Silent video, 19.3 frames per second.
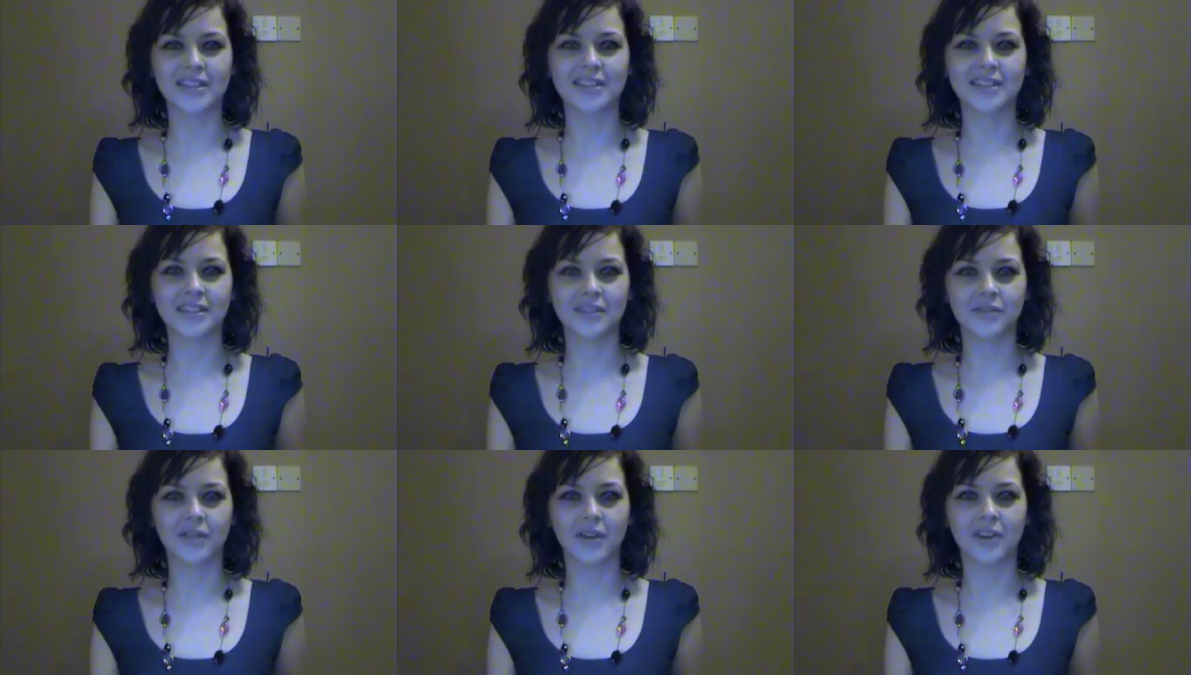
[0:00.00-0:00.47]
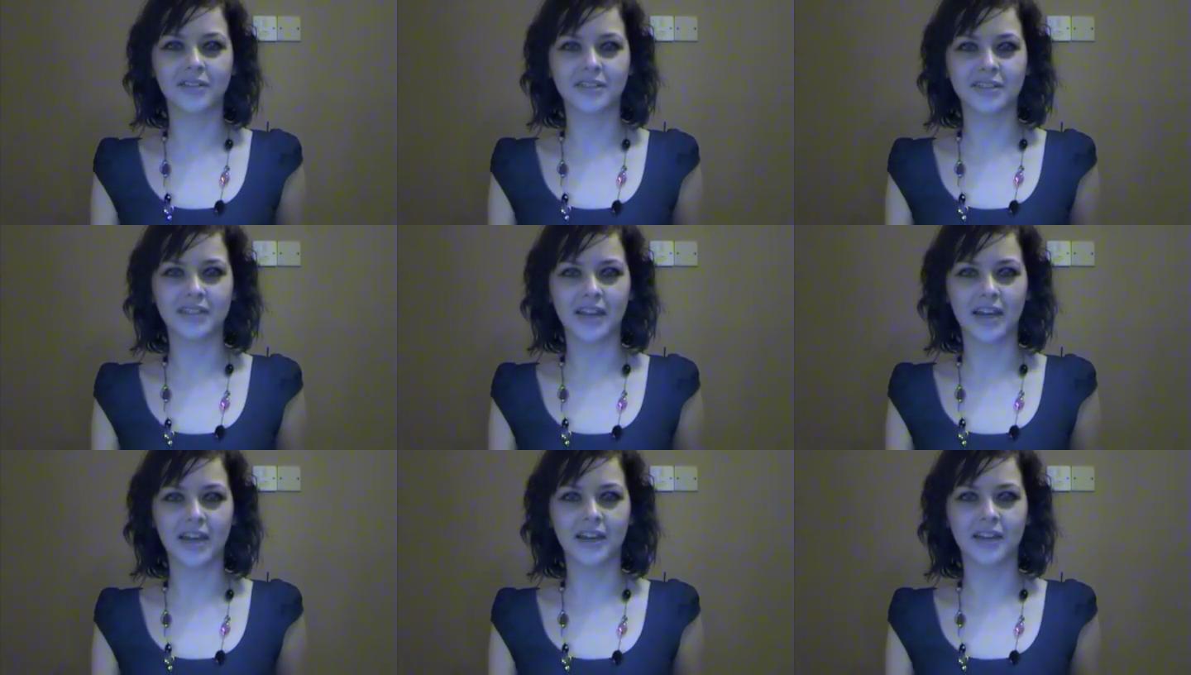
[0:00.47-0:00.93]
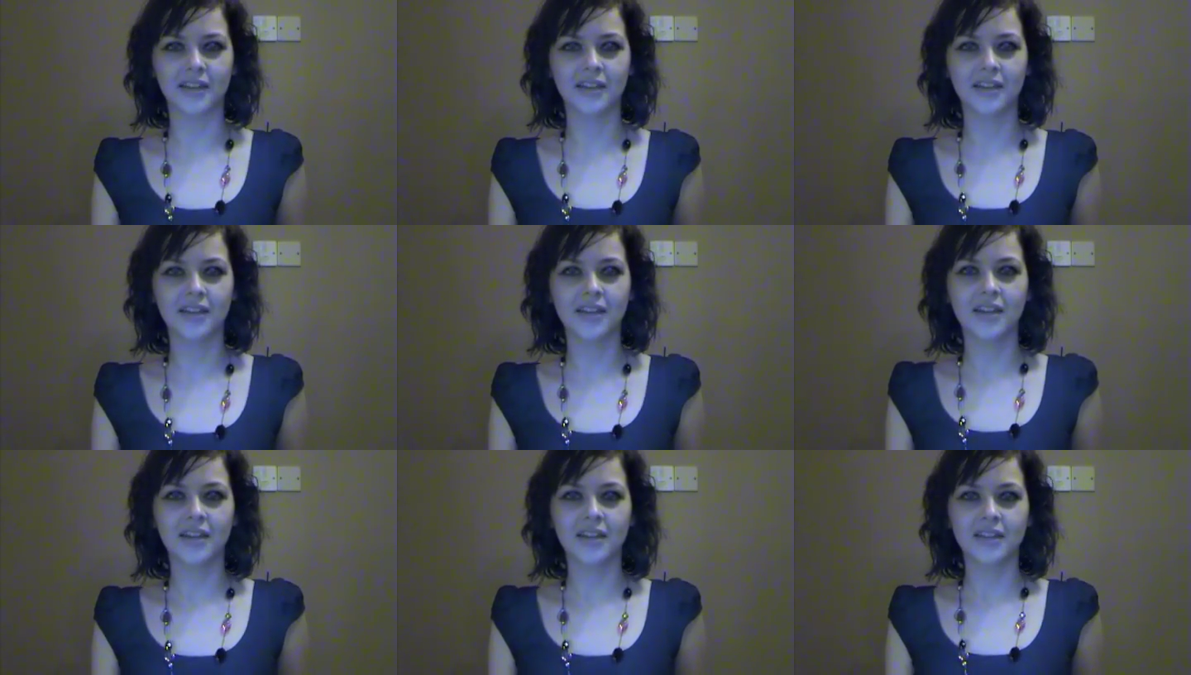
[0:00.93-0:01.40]
and is still going today.
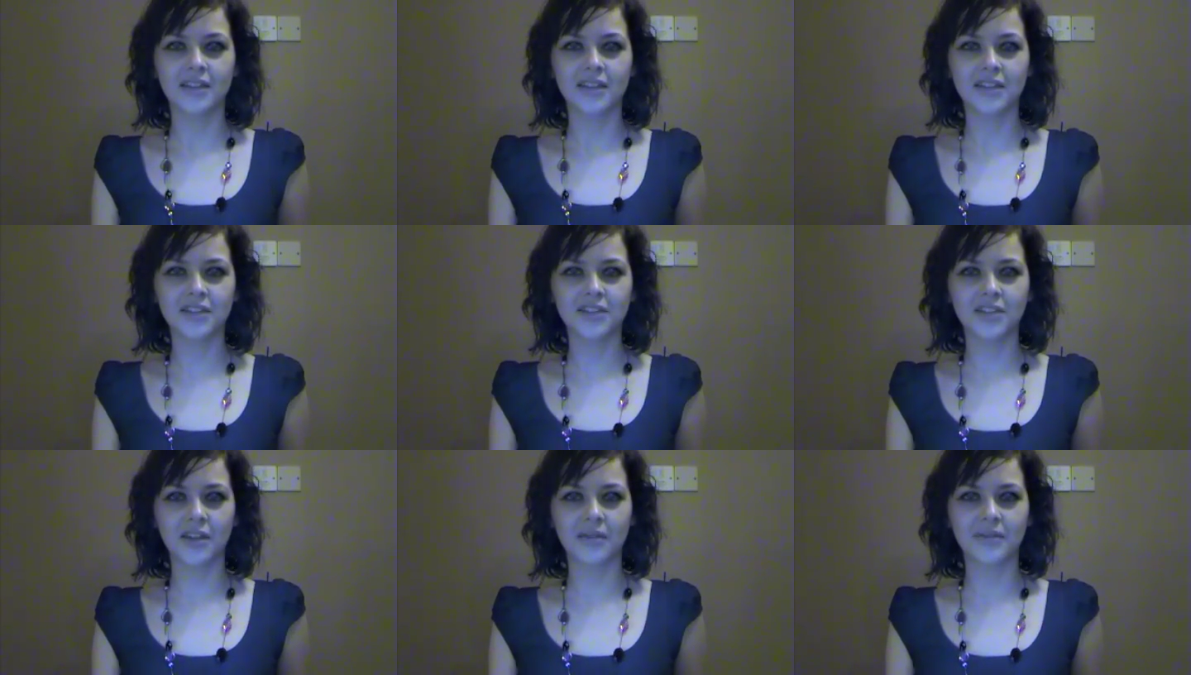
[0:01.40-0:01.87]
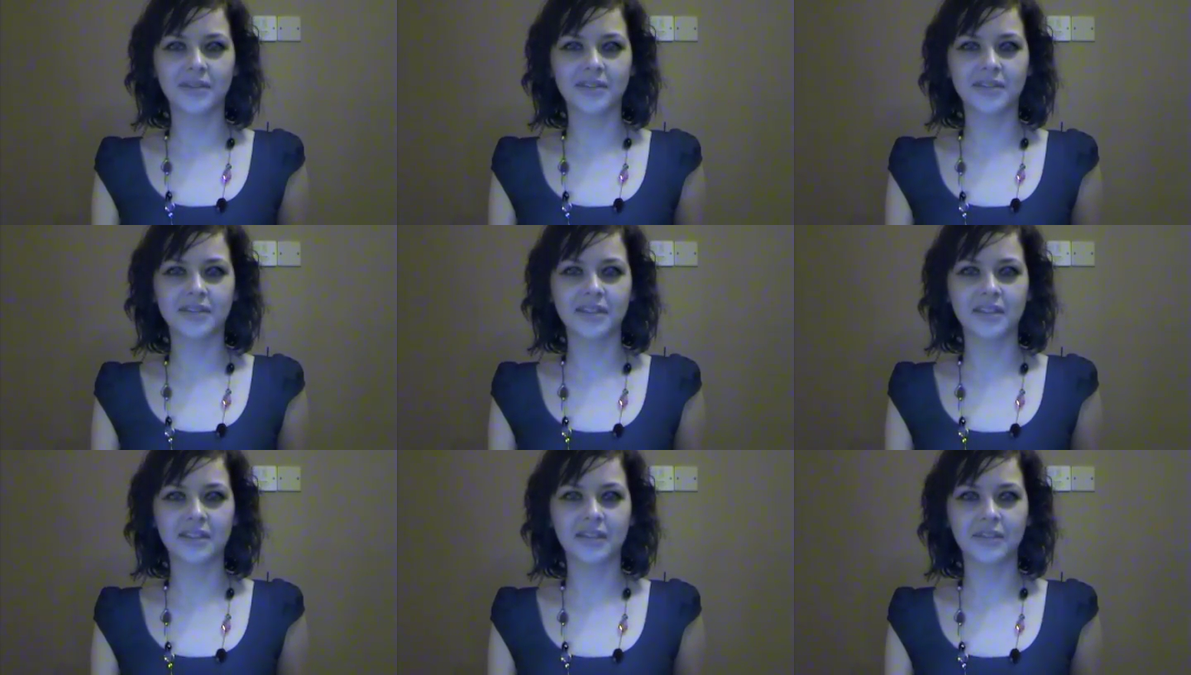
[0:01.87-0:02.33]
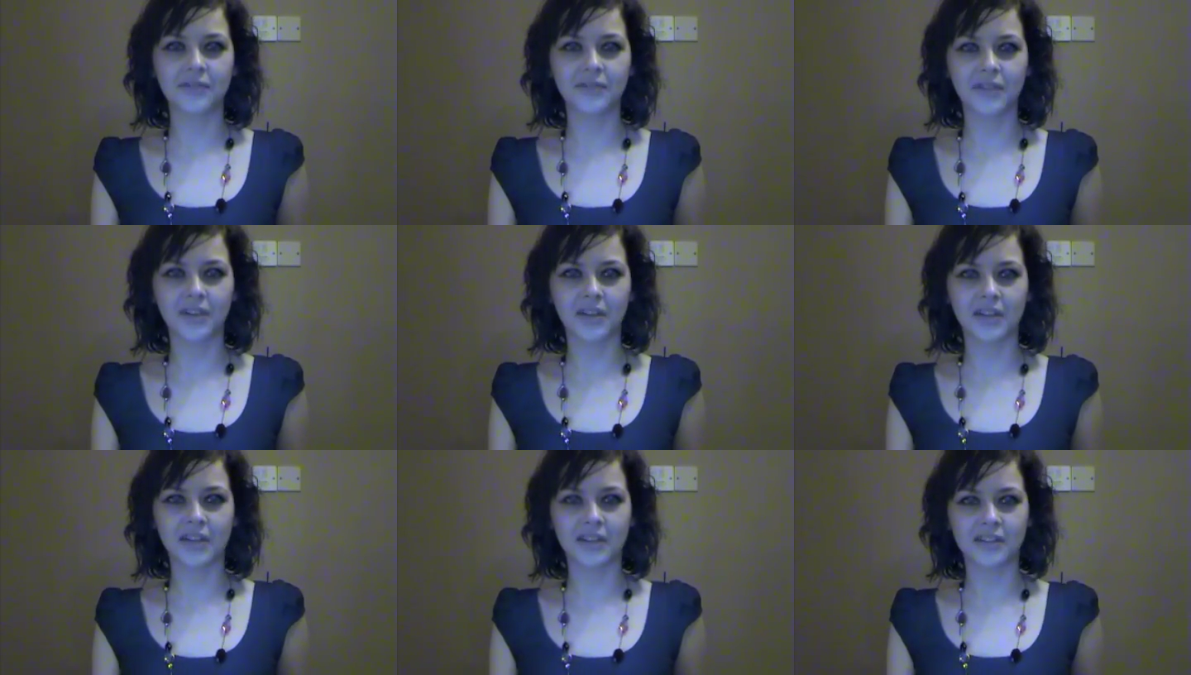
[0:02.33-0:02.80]
This show is
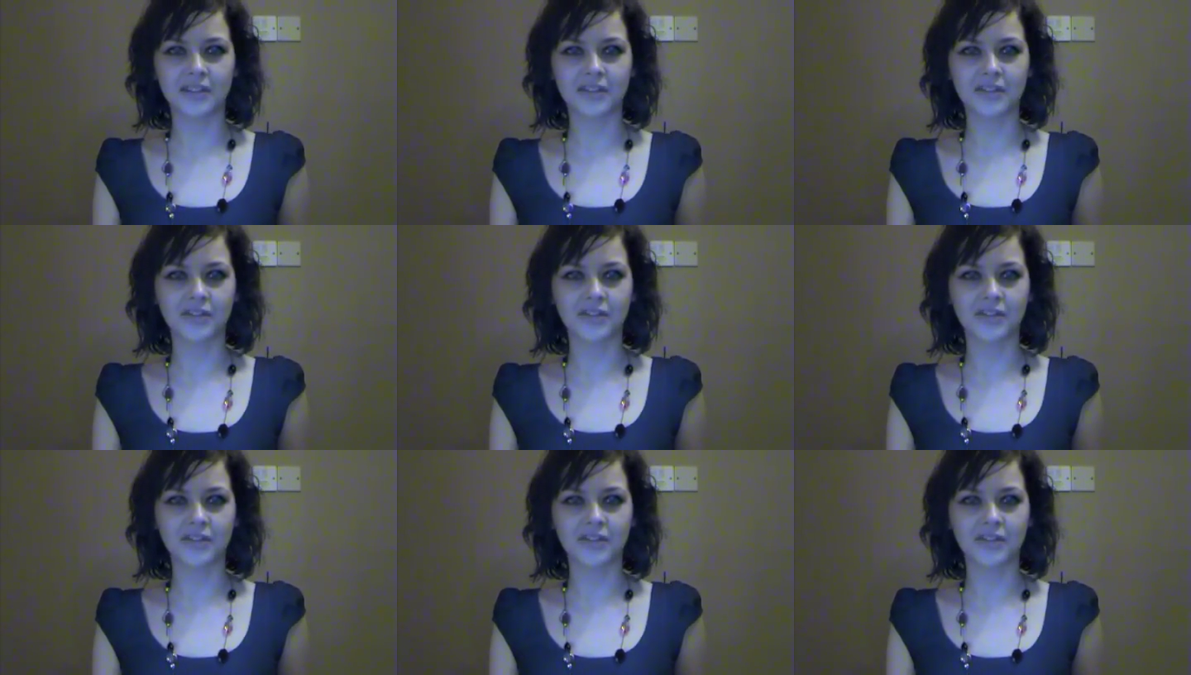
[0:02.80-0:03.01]
significant in